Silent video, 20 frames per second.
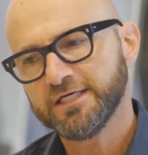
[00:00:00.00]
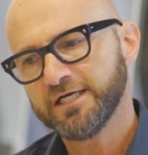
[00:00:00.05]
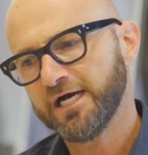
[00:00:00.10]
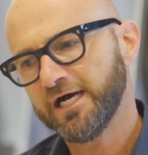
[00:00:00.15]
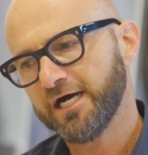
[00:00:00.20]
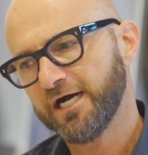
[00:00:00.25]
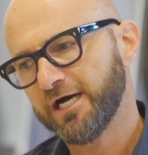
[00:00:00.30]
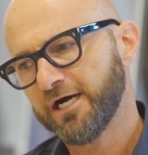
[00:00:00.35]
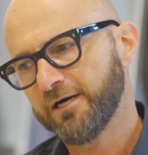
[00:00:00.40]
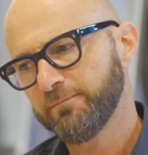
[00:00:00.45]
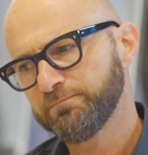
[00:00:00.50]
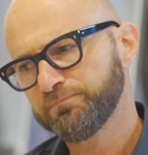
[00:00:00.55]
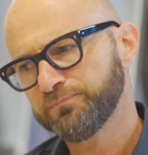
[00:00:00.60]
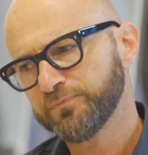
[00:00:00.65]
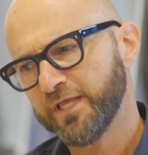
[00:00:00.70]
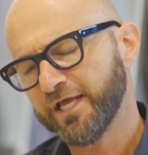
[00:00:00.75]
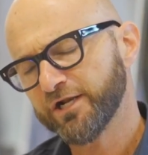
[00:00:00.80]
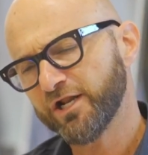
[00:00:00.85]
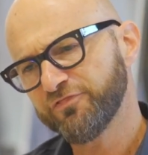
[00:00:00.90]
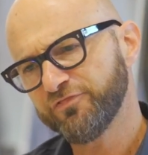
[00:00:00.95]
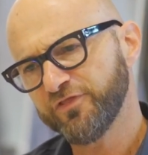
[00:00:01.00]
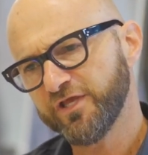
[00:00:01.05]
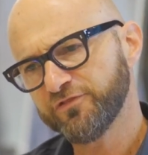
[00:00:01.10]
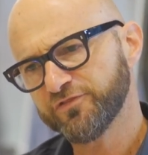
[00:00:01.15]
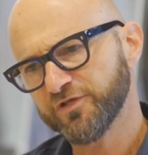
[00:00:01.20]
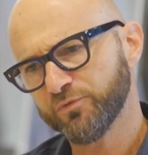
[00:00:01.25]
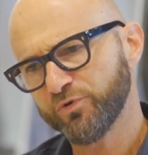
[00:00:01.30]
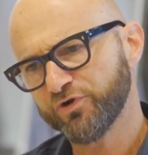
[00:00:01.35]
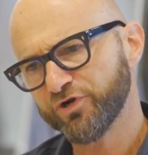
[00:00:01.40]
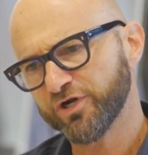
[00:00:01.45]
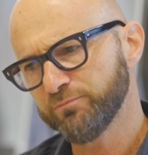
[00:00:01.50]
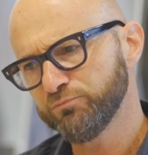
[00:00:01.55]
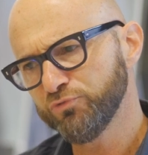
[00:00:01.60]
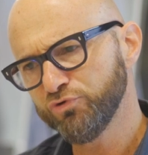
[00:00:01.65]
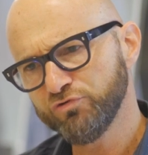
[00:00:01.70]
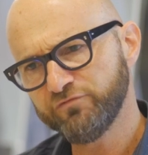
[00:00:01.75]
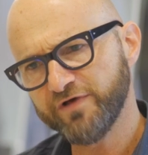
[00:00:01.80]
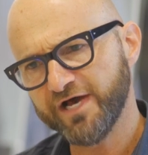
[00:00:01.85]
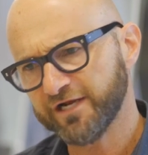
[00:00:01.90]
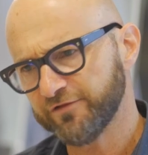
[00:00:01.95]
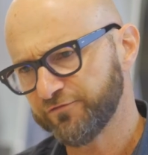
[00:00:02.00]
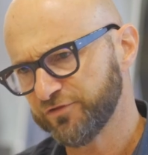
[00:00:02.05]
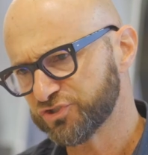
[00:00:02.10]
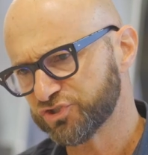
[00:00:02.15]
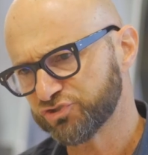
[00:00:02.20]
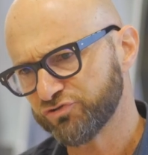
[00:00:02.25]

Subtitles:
And I think that we've got to move out of this